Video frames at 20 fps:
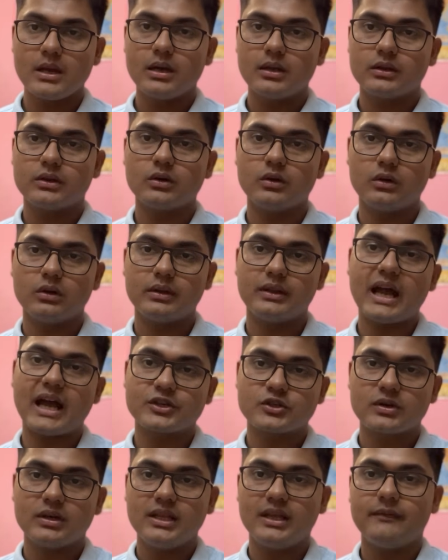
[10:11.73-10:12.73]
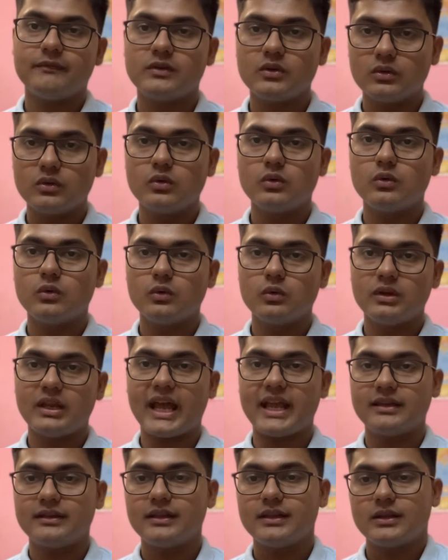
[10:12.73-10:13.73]
So naturally, if you do
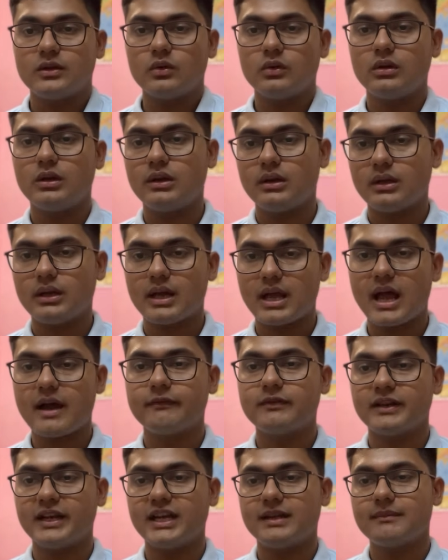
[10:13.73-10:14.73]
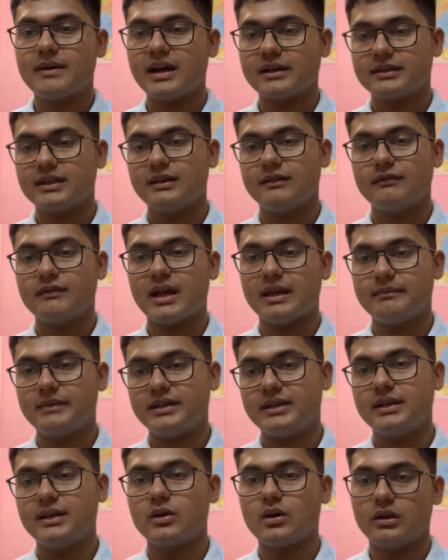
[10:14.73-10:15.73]
like this, you'll have great marks in environment
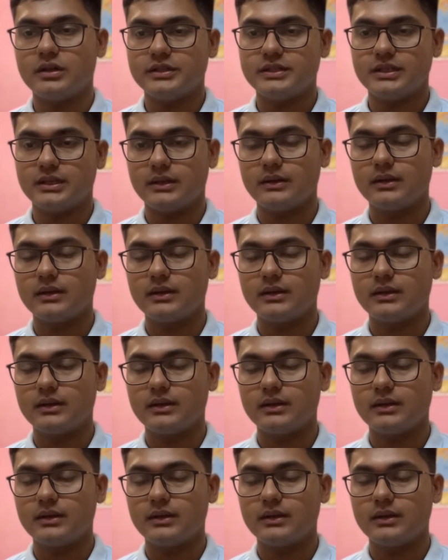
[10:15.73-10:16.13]
and ecology.